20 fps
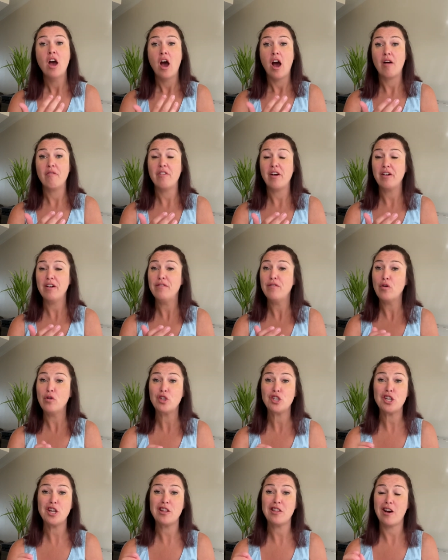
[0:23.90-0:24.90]
I'm very
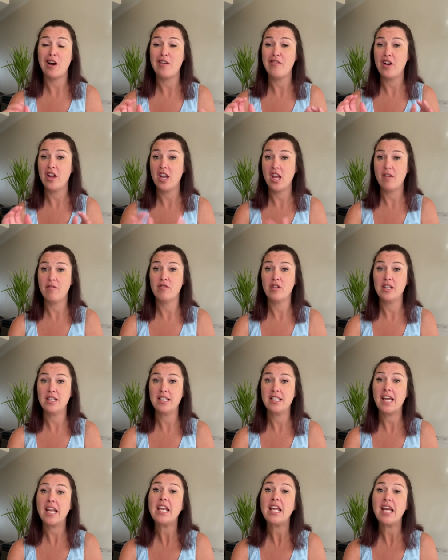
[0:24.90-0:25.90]
fortunate that I've earned every
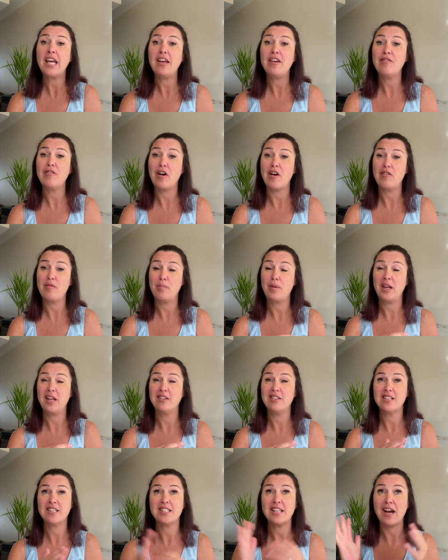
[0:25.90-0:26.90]
incentive. I've been
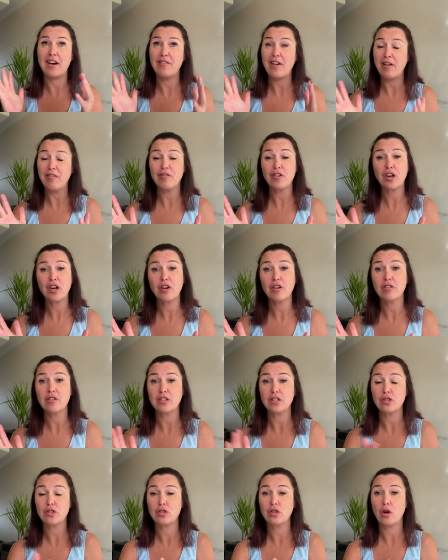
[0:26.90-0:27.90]
to South Africa,
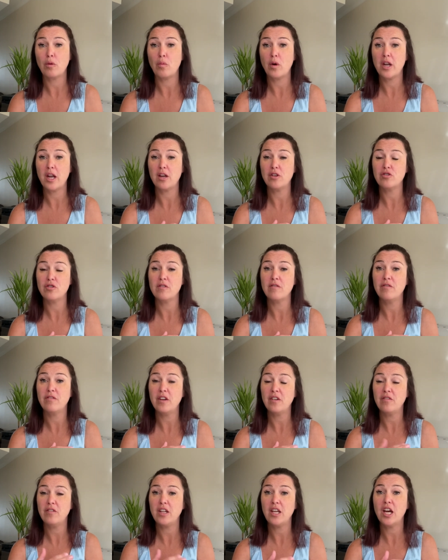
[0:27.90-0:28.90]
a top
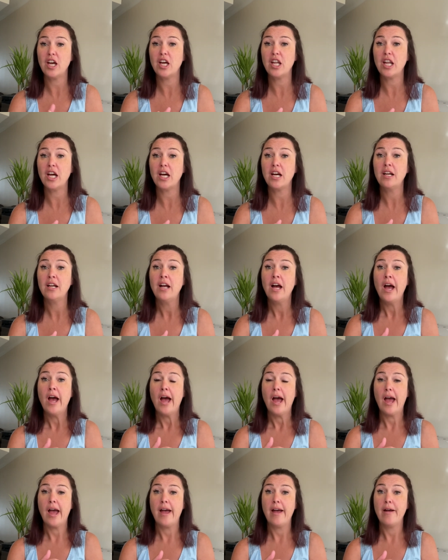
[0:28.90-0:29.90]
150 earner.
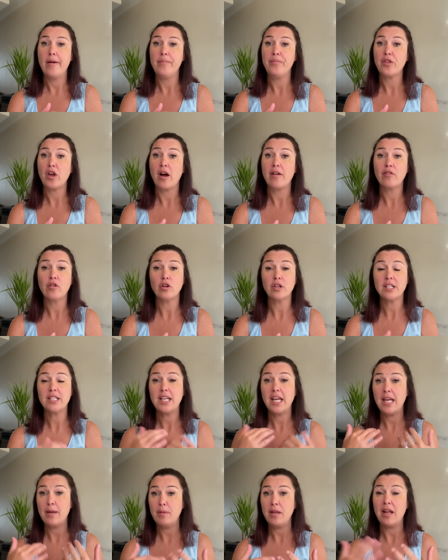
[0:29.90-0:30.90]
Um, I've got
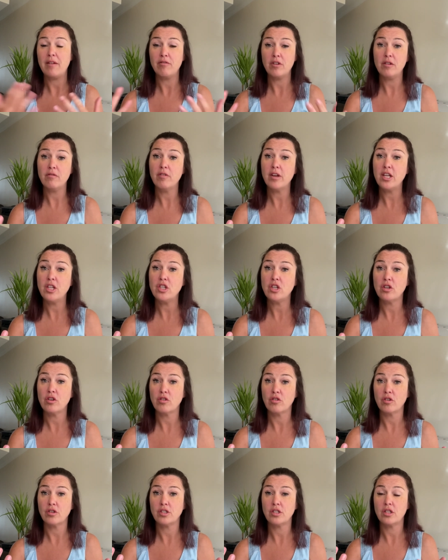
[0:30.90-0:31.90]
team in every region
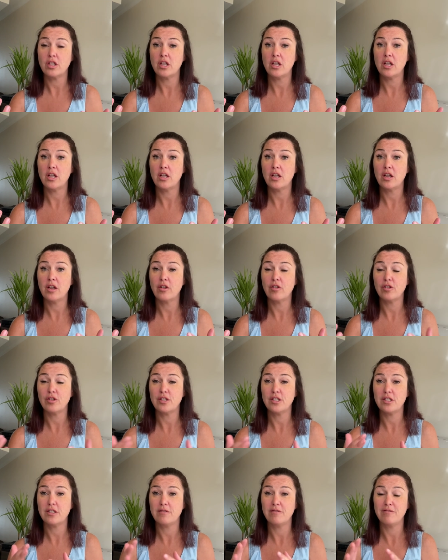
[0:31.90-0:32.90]
across the
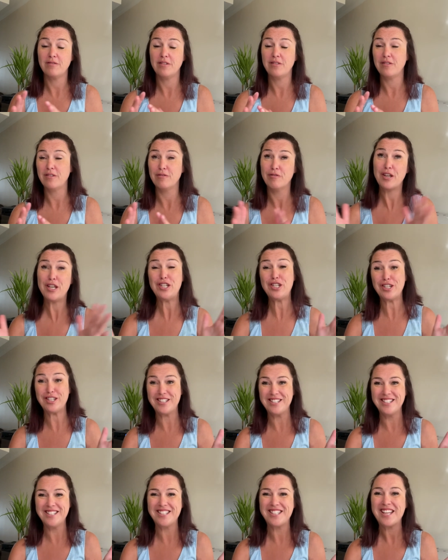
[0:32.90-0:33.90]
across the
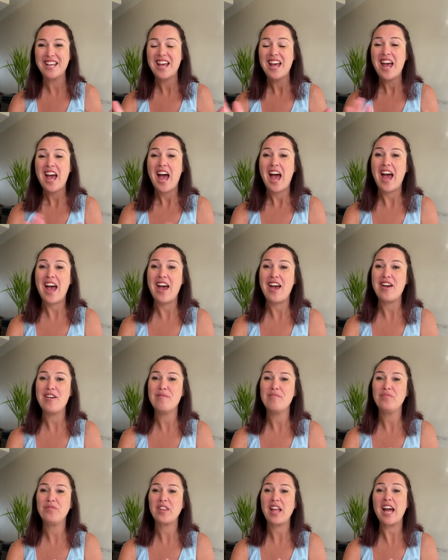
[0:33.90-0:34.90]
regions.
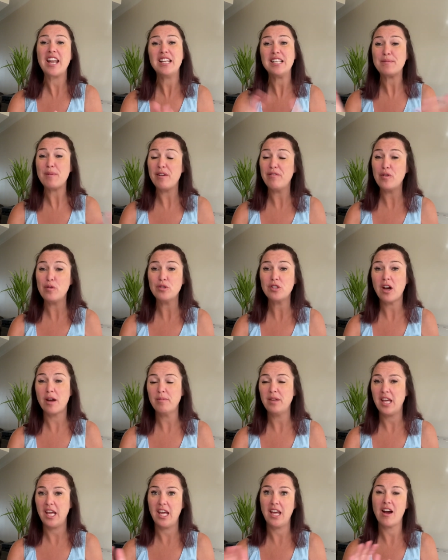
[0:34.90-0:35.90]
Um, and it's my full-time
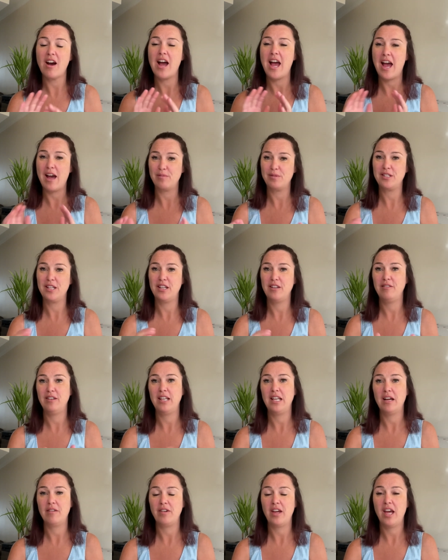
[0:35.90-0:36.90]
gig. I absolutely
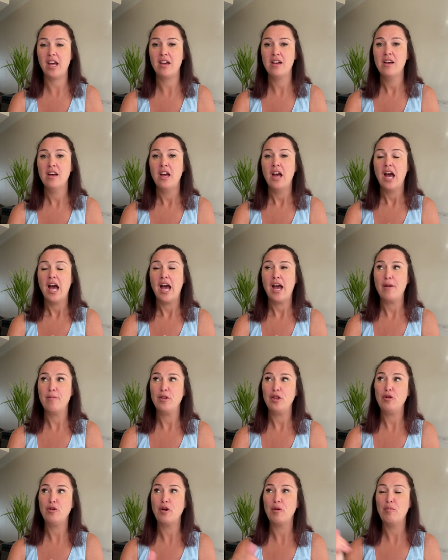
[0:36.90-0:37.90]
love it. Um,
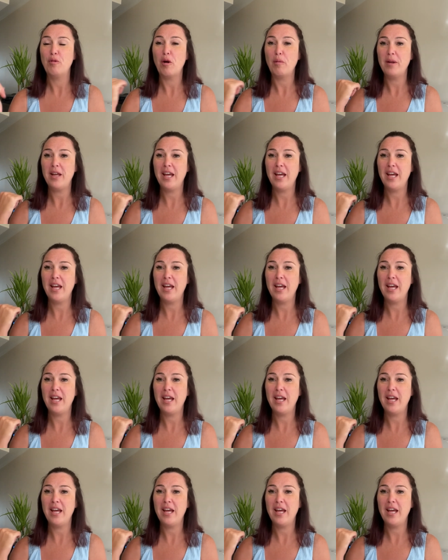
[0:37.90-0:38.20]
you can probably